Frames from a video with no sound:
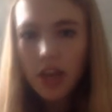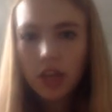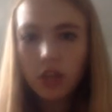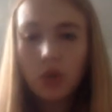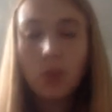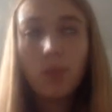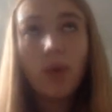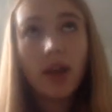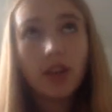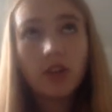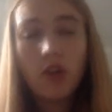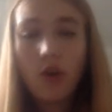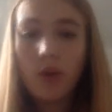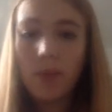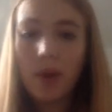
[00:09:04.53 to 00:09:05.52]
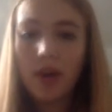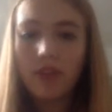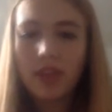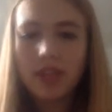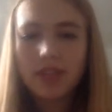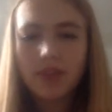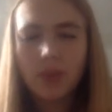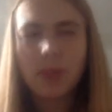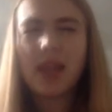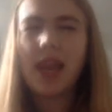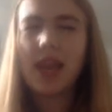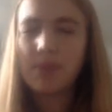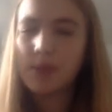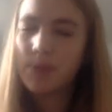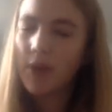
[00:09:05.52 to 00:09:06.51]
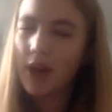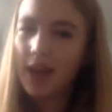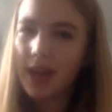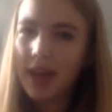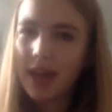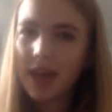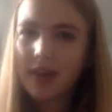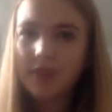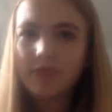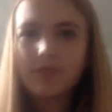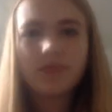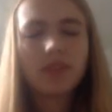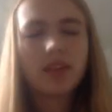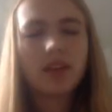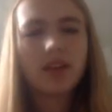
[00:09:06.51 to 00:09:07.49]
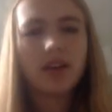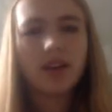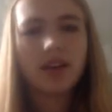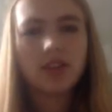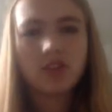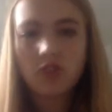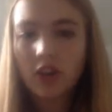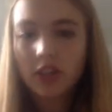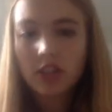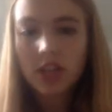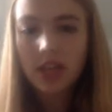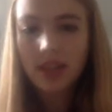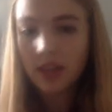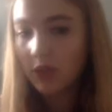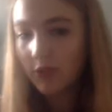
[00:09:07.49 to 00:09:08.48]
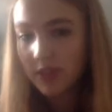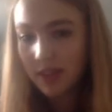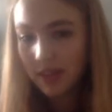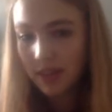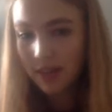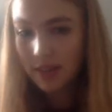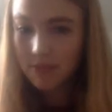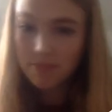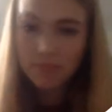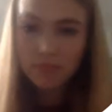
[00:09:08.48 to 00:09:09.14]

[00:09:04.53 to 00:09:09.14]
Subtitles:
You might know about this from the lipid bilayer structure that you've studied in